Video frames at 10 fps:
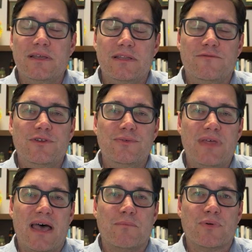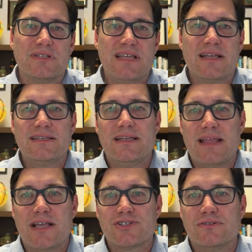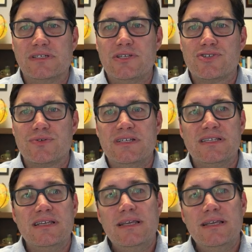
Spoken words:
the view that protecting national industries